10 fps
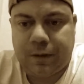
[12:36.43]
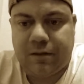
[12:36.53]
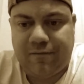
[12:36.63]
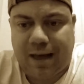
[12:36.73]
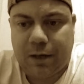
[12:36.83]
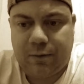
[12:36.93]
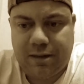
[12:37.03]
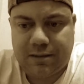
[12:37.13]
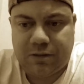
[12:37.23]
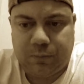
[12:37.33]
The value of
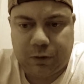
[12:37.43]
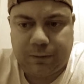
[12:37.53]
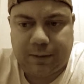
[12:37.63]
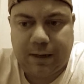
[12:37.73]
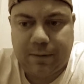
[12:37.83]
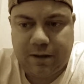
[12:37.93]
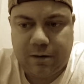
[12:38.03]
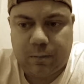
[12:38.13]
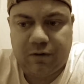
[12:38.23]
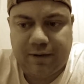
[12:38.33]
this is multiplied by the
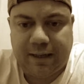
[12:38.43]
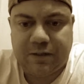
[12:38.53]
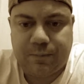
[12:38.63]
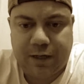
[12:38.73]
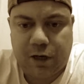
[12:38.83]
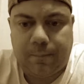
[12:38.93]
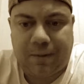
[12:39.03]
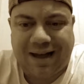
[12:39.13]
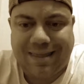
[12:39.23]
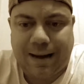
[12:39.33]
number of innings pitched
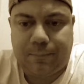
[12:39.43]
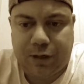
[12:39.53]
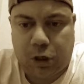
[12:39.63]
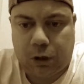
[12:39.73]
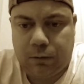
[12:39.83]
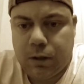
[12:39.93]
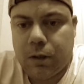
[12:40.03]
by that pitcher.